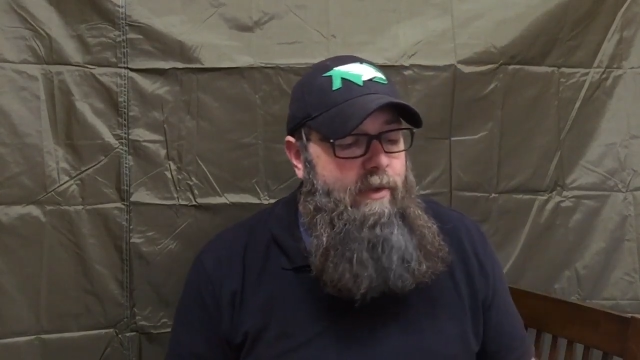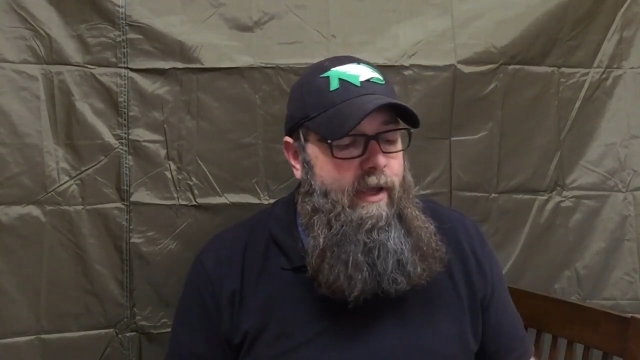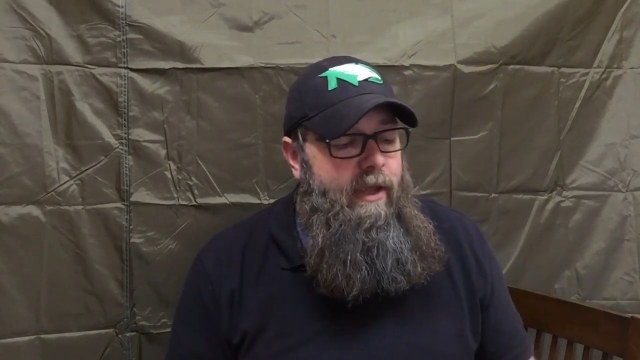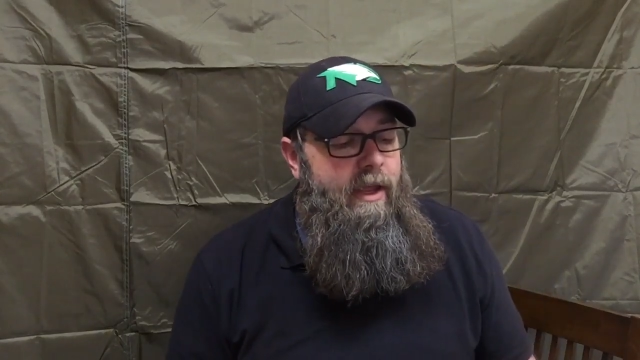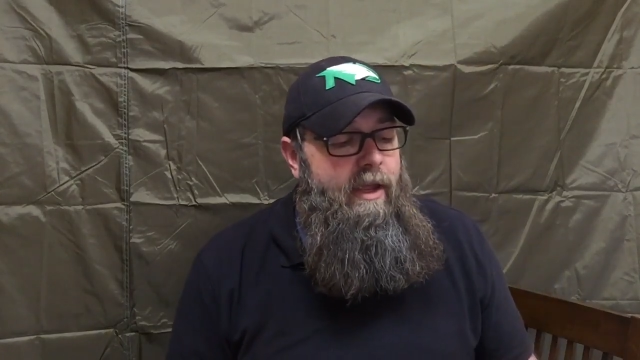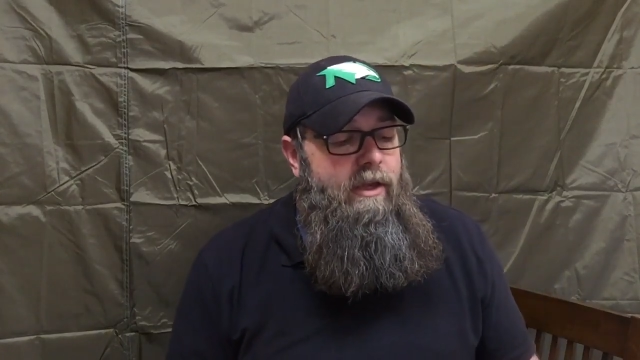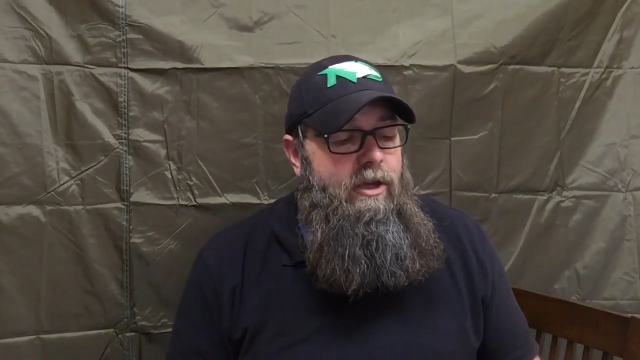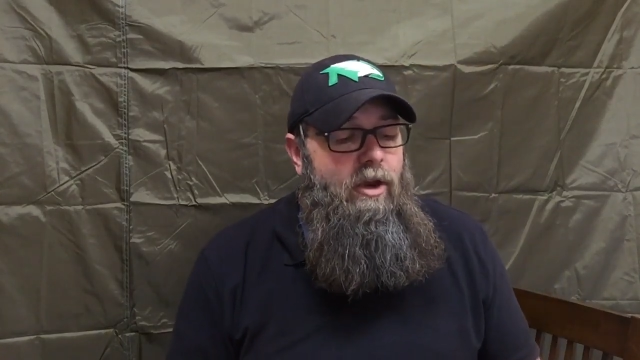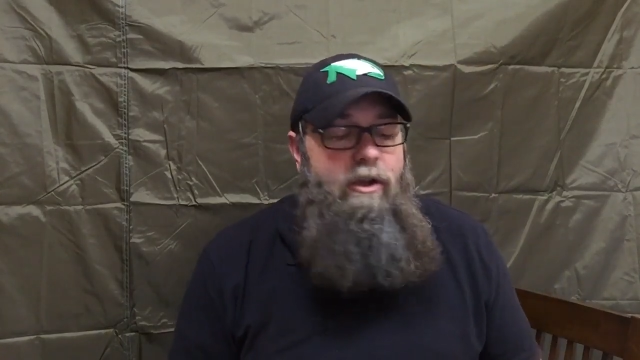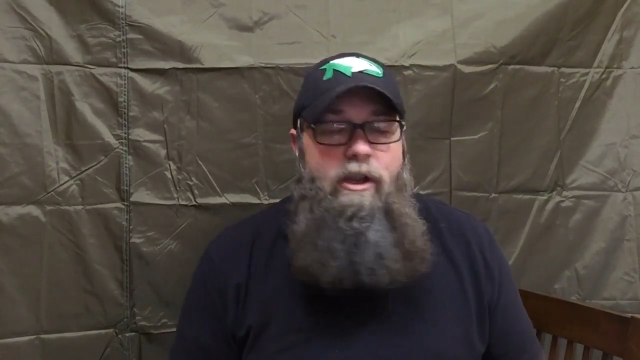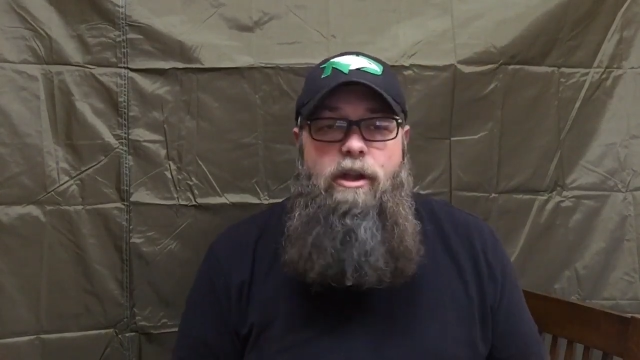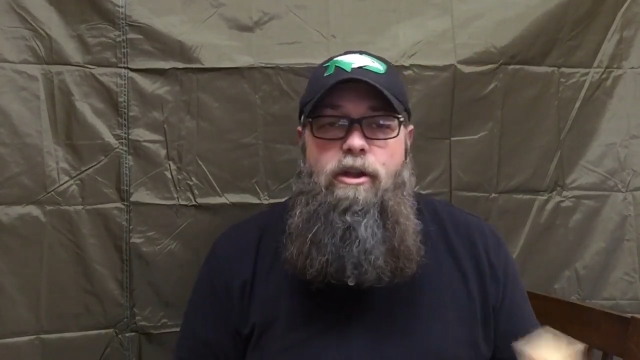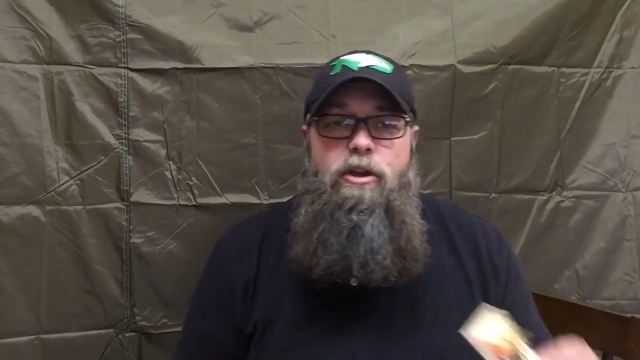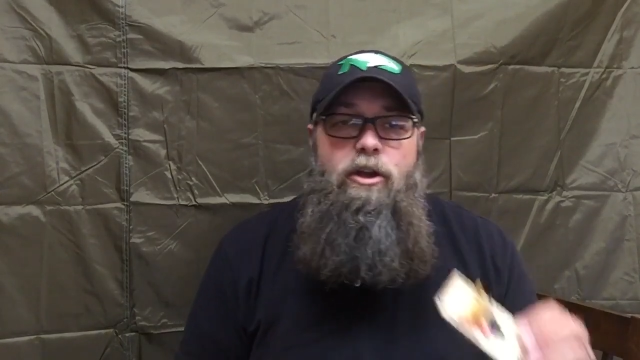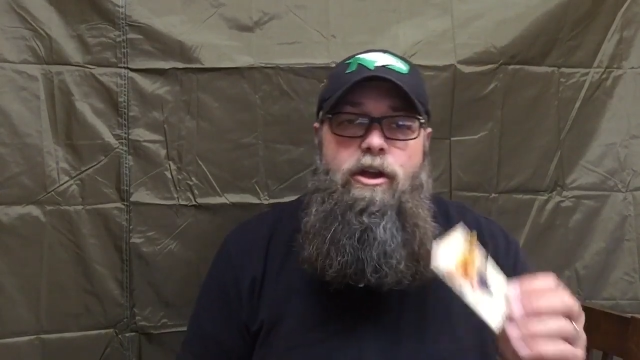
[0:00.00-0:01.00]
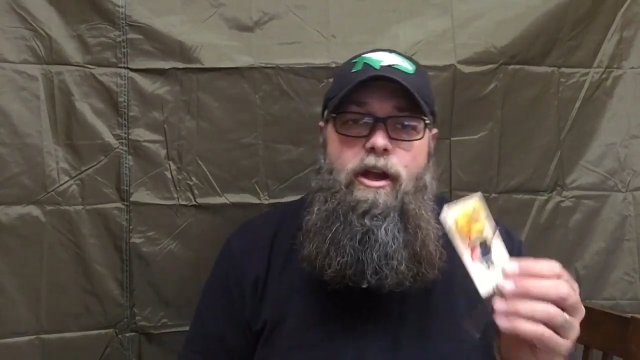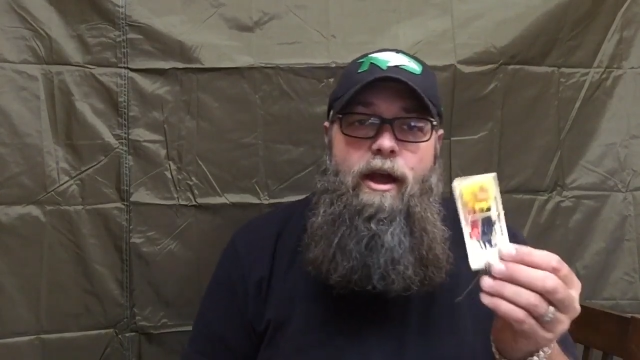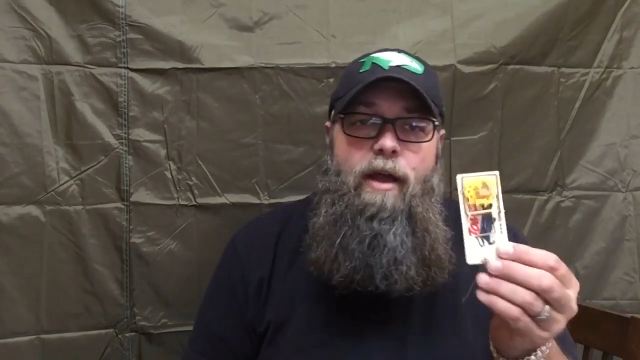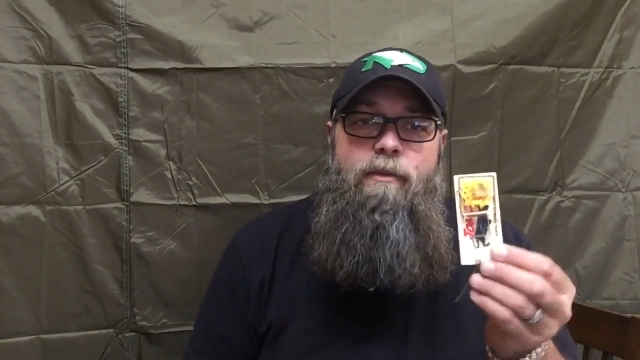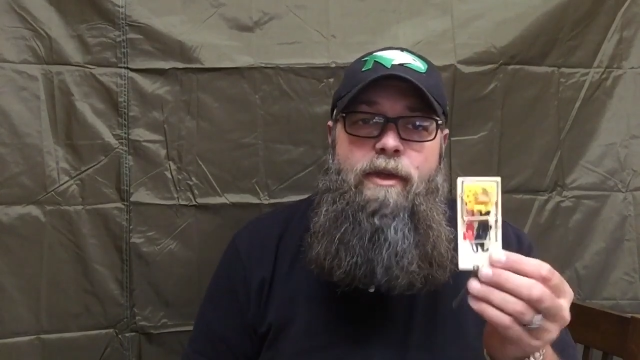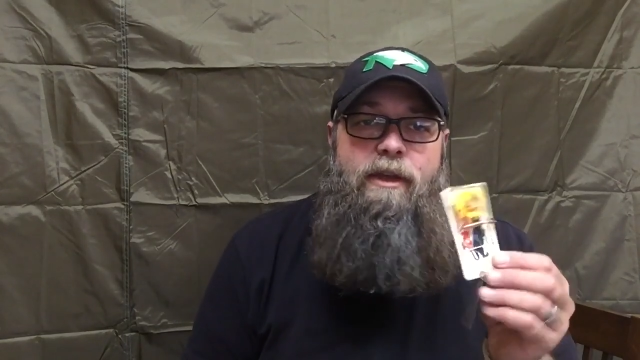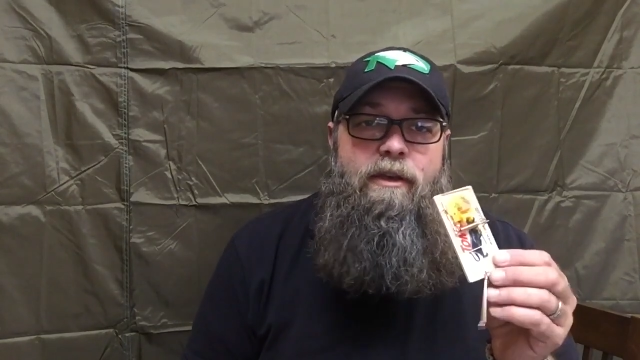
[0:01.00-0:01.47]
But you know, your, your
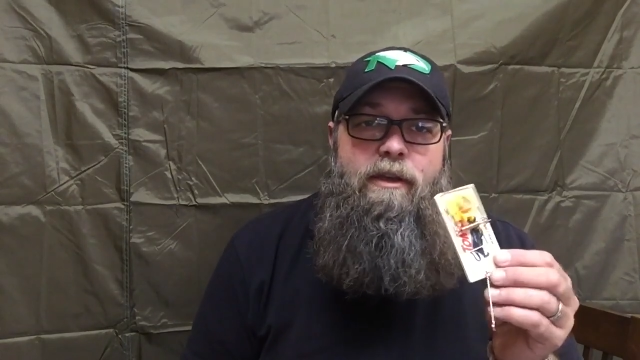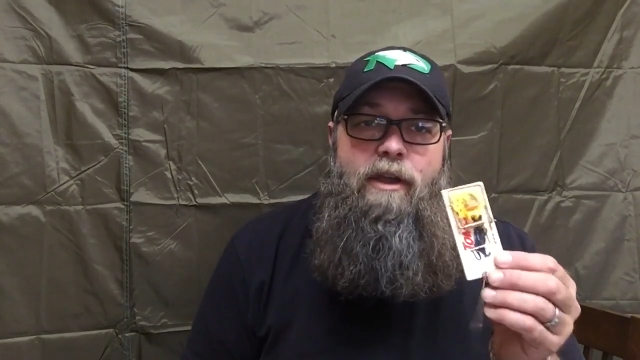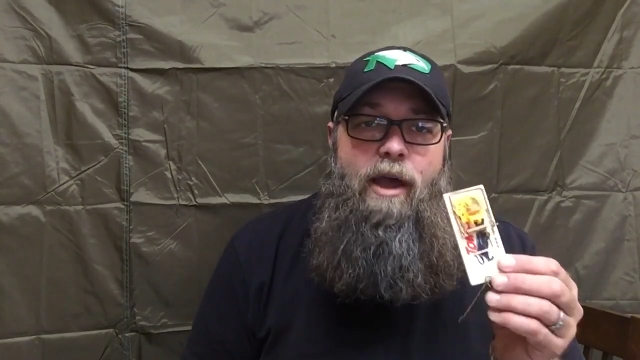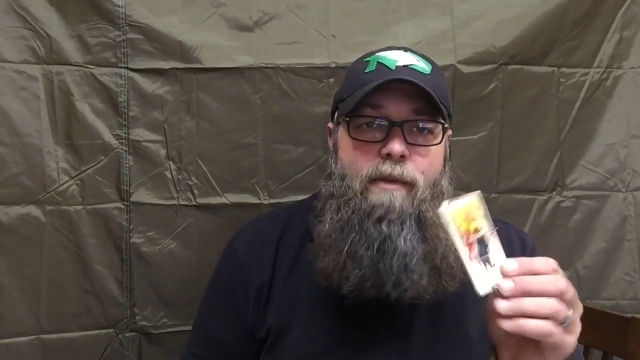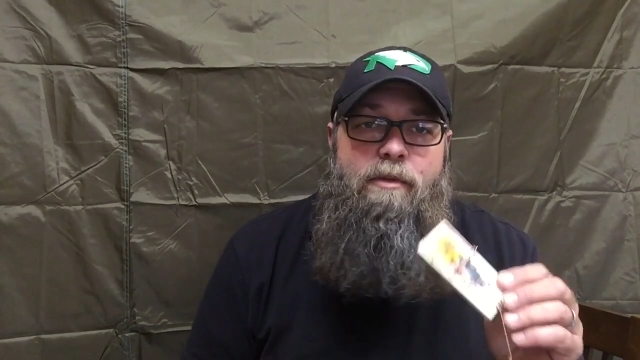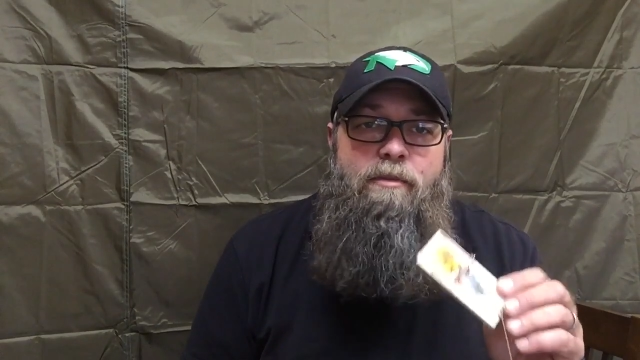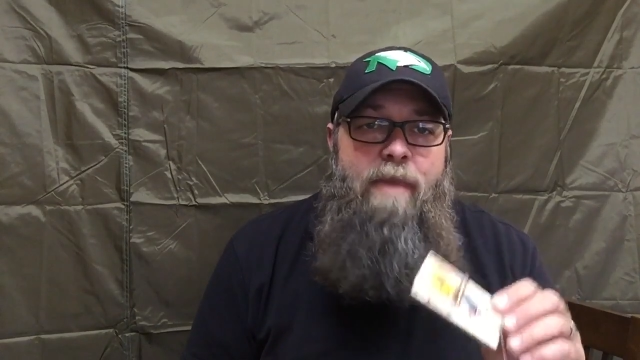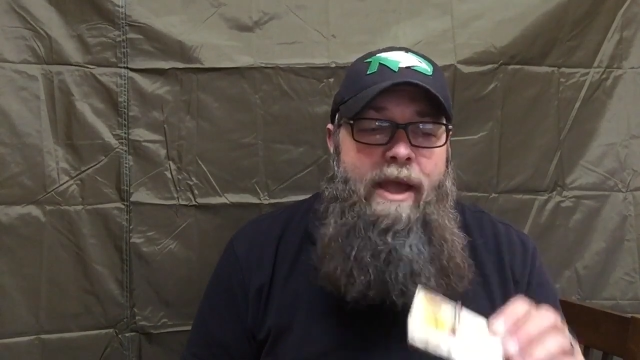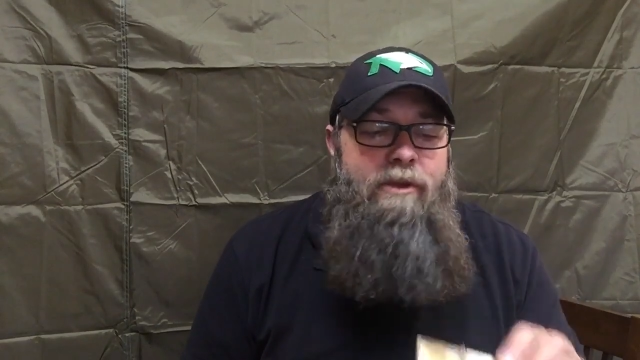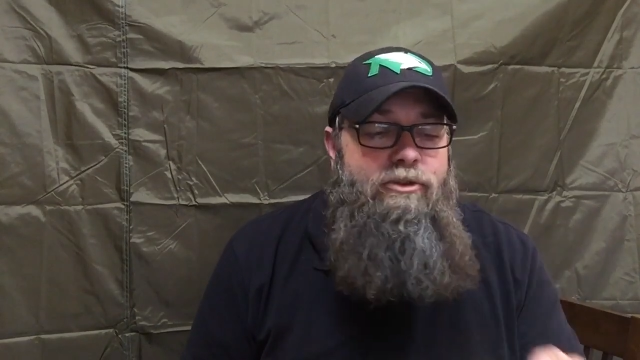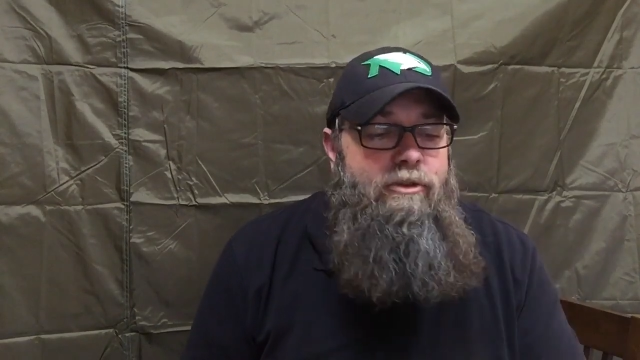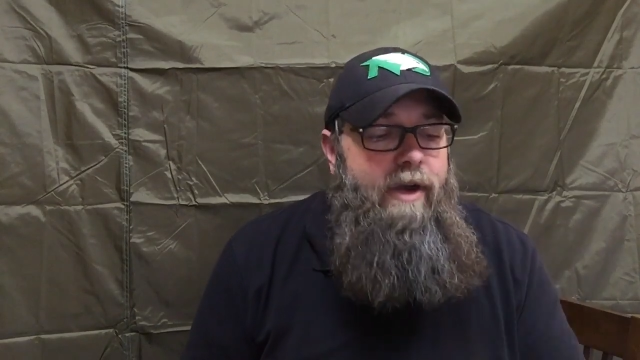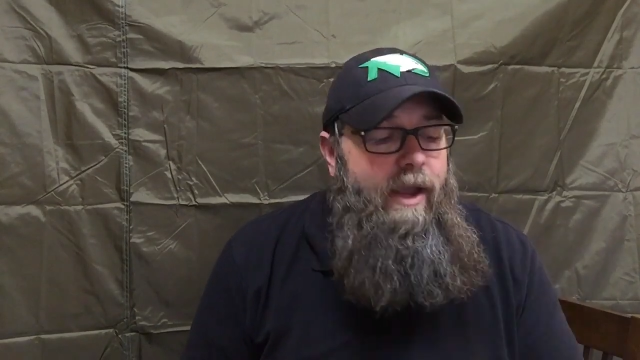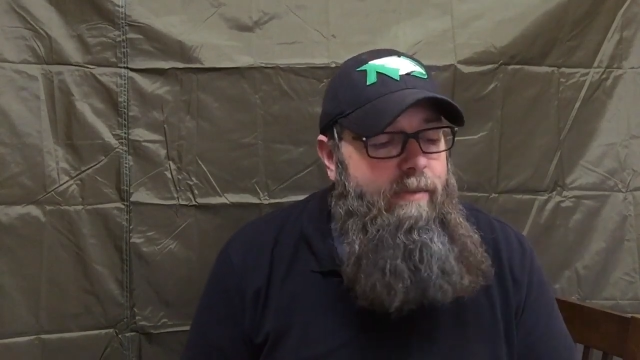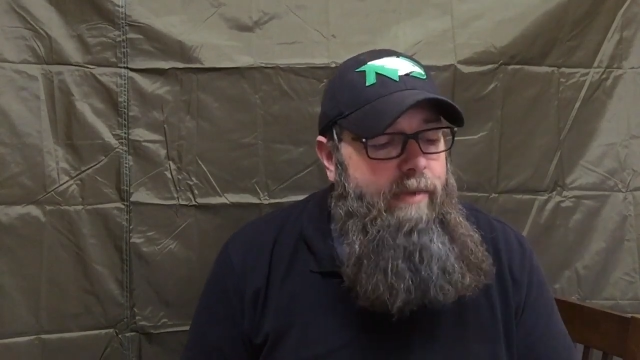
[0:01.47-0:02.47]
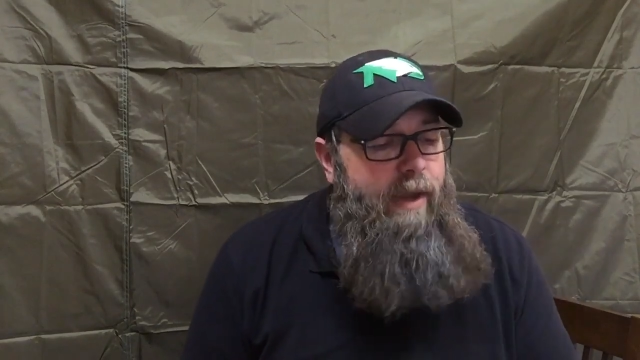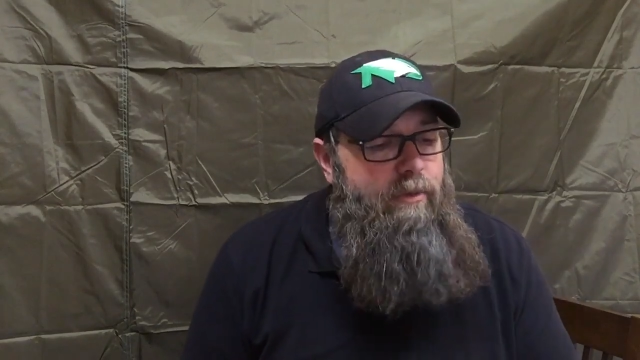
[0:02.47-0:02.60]
common common mouse trap.